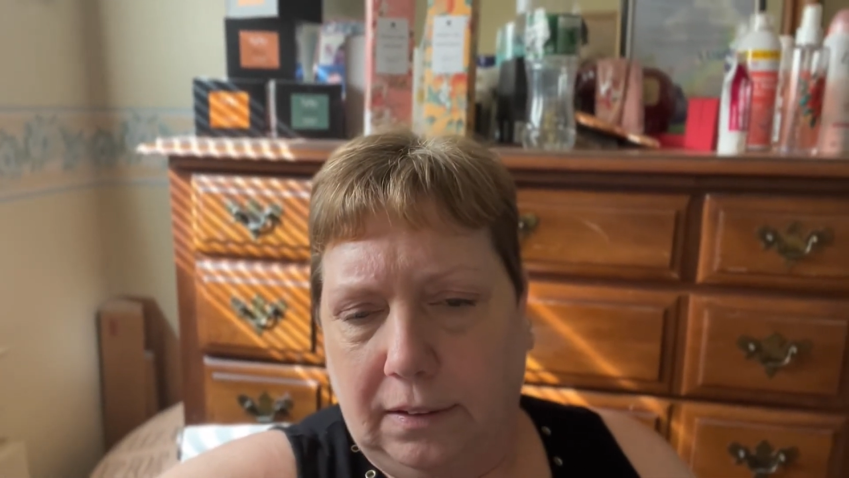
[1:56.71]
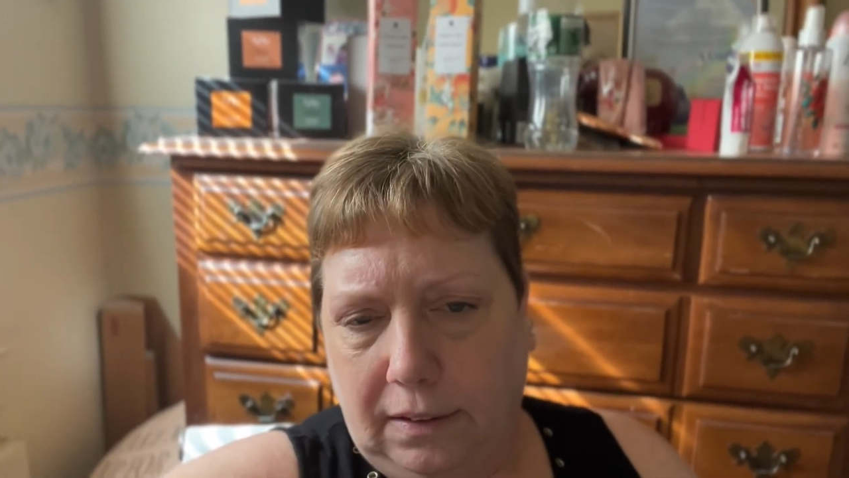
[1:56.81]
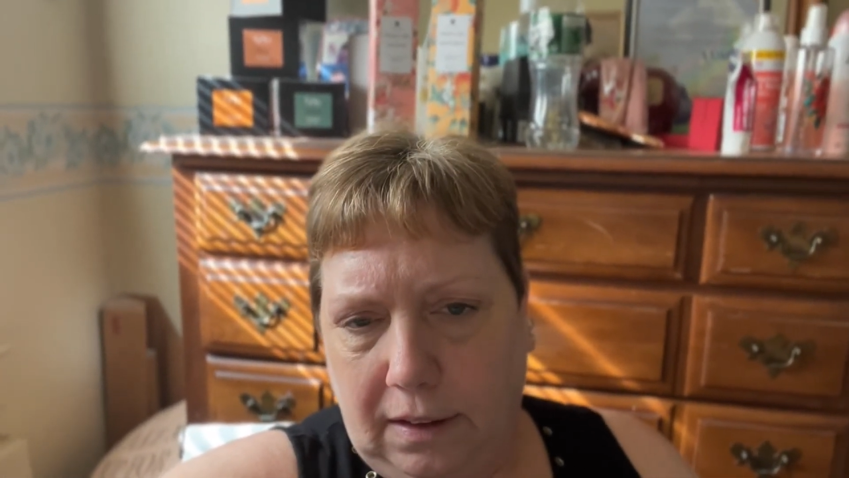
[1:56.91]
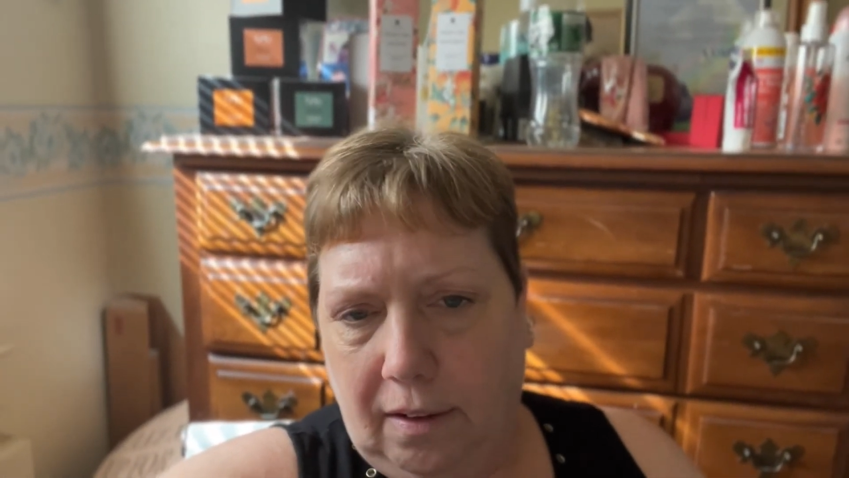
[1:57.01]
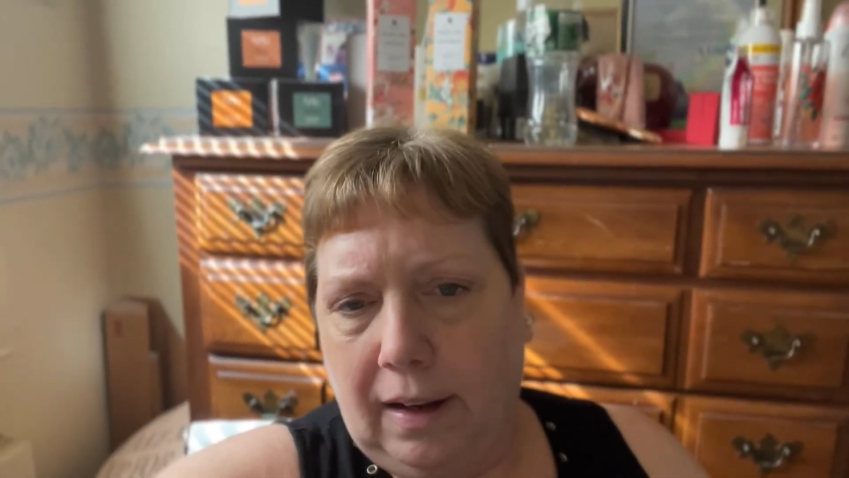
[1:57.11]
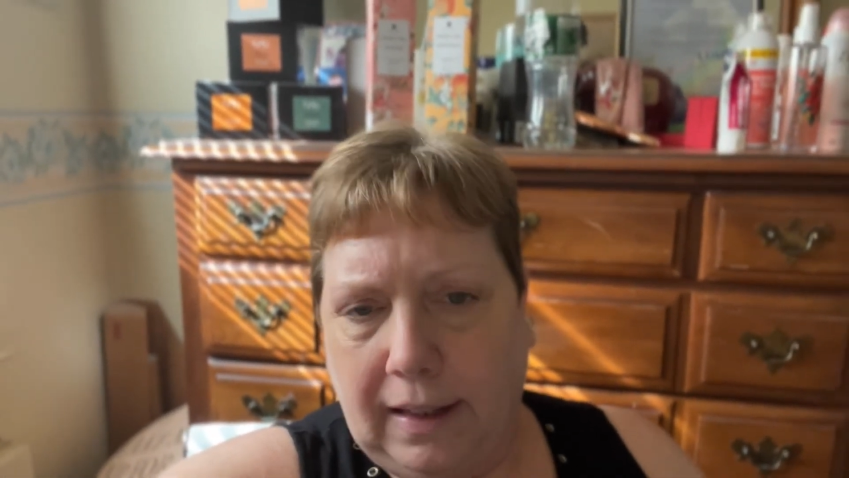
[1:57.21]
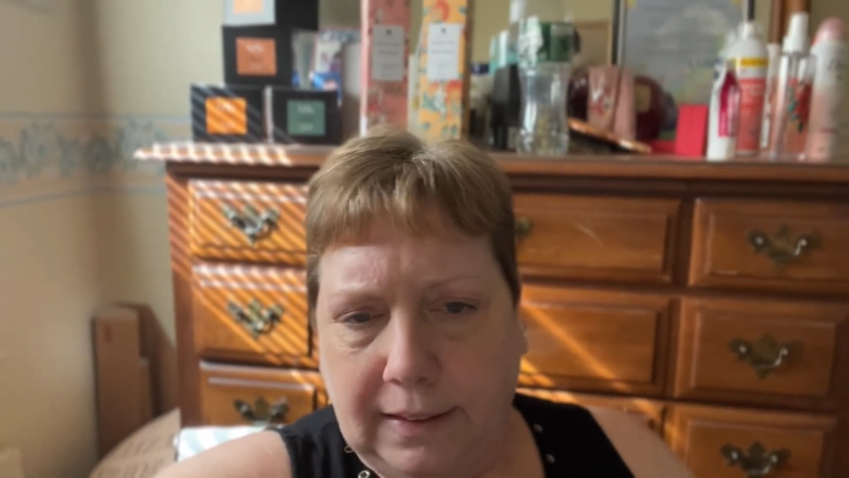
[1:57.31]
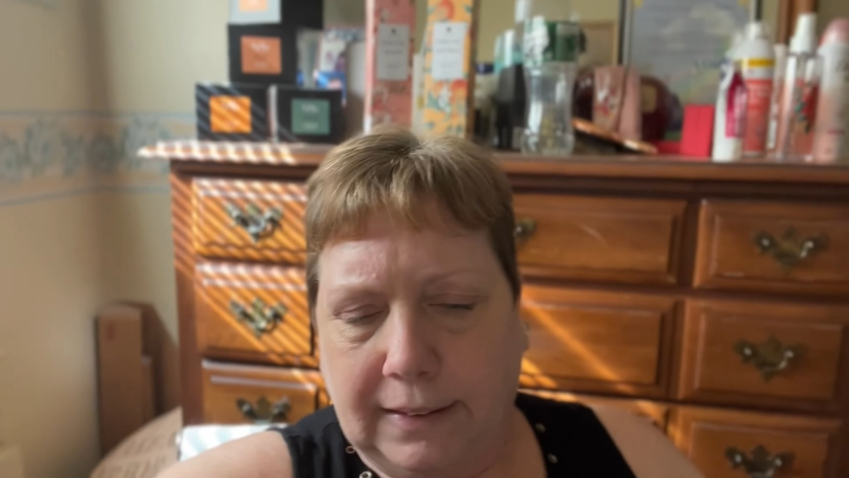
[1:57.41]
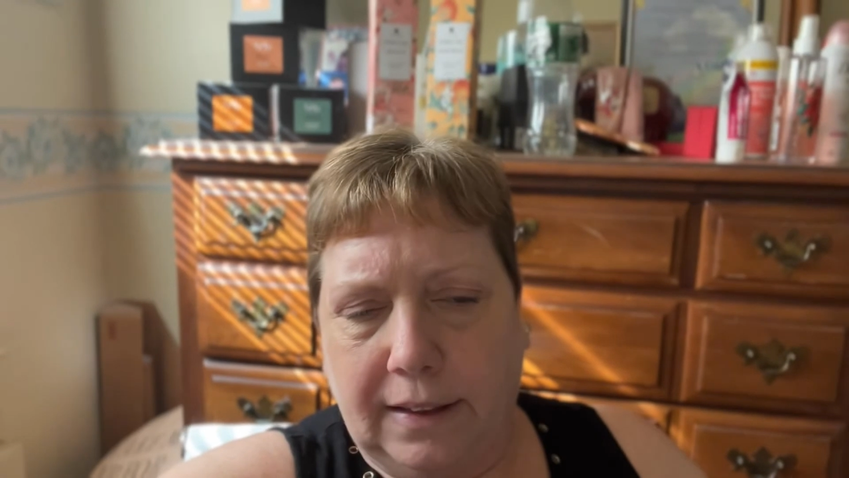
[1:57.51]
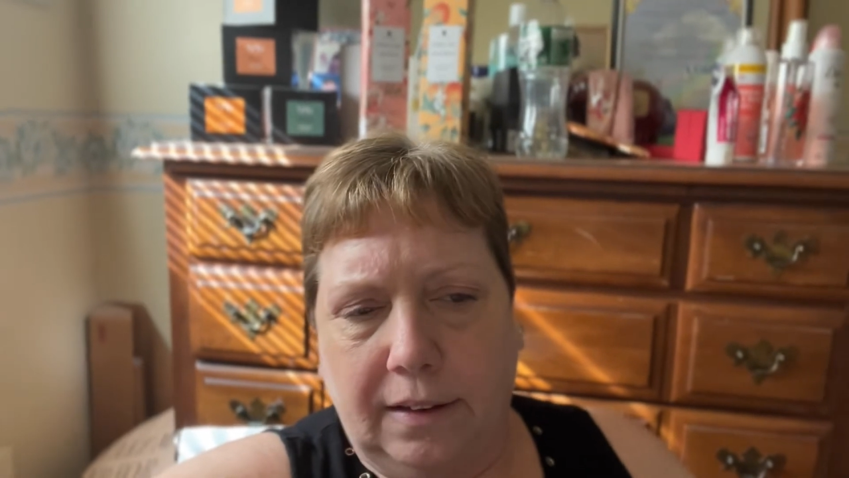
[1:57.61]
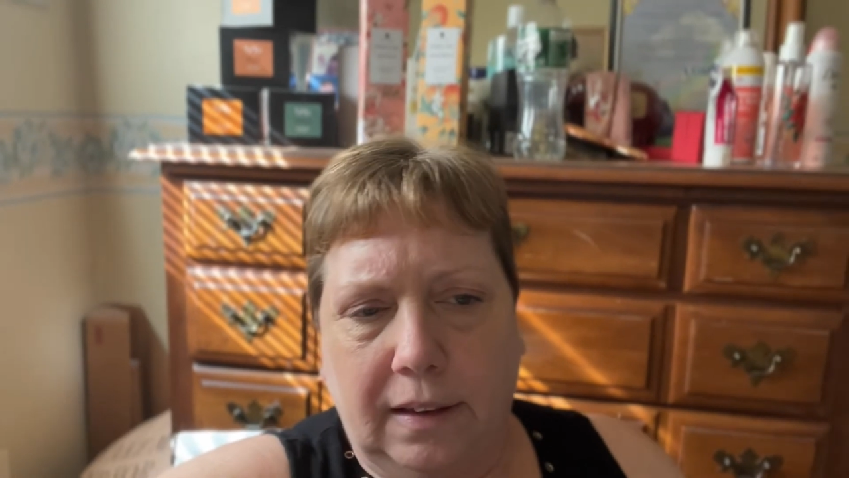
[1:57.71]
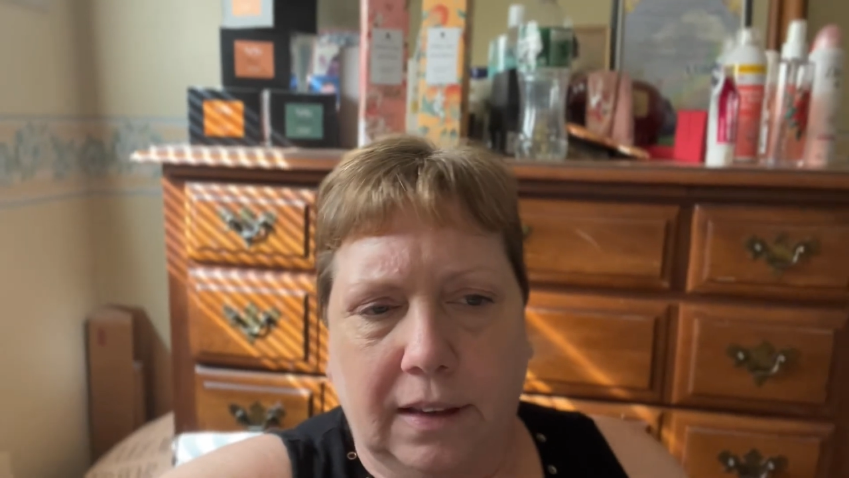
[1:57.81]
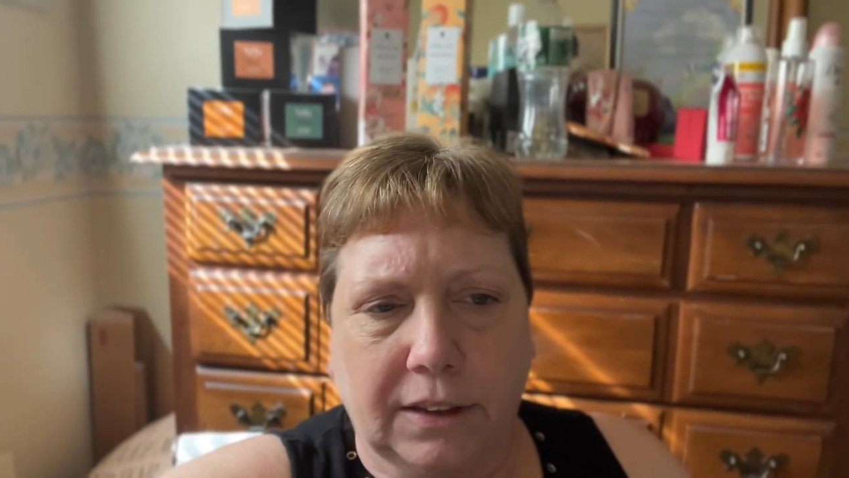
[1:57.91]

You know, like I said earlier,